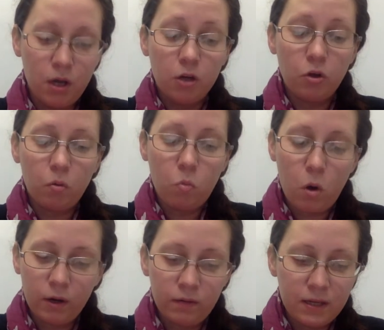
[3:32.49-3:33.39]
not
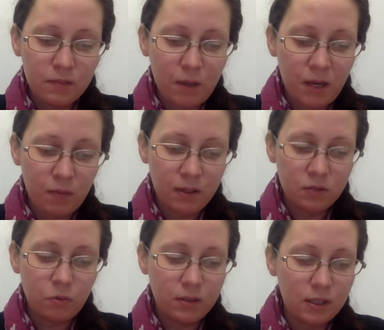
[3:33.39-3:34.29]
one of these babies
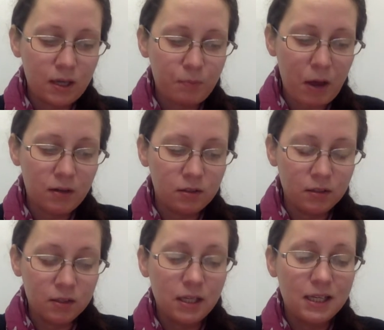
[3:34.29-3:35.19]
was
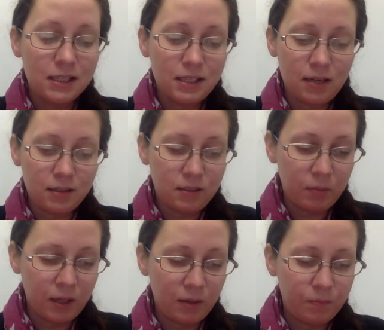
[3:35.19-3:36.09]
abandoned
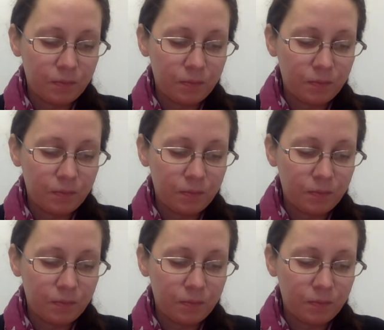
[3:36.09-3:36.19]
sensibly.